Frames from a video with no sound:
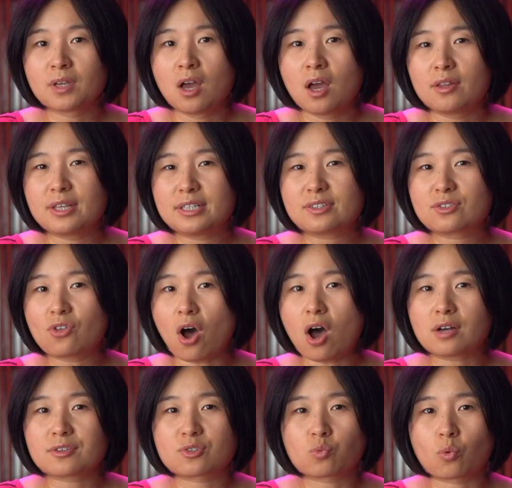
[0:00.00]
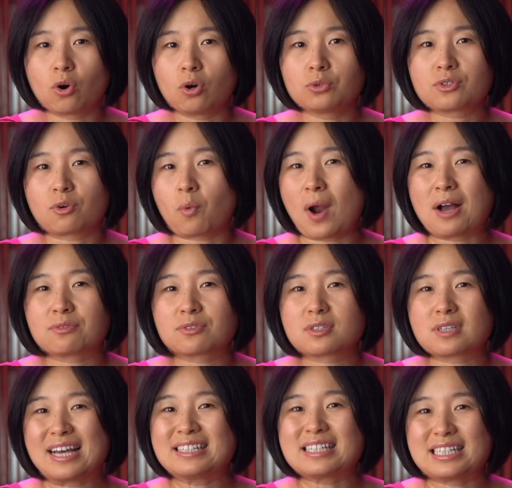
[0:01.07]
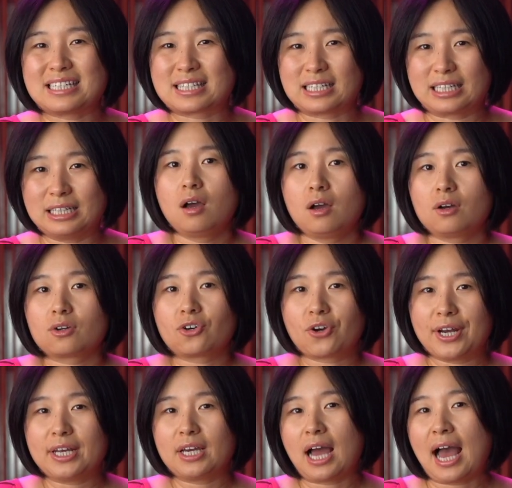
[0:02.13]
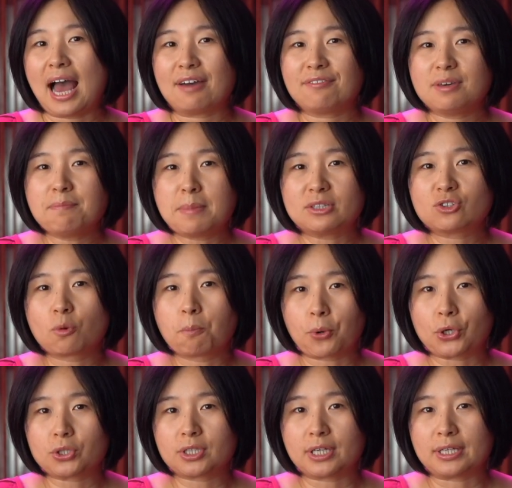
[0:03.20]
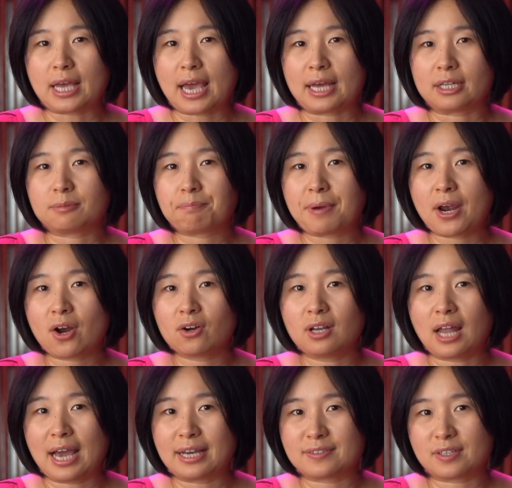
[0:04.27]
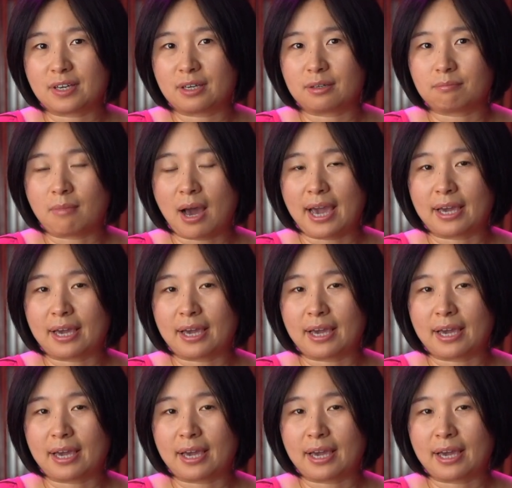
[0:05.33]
These thoughts swirled around endlessly, creating a heavy mental burden and paralyzing my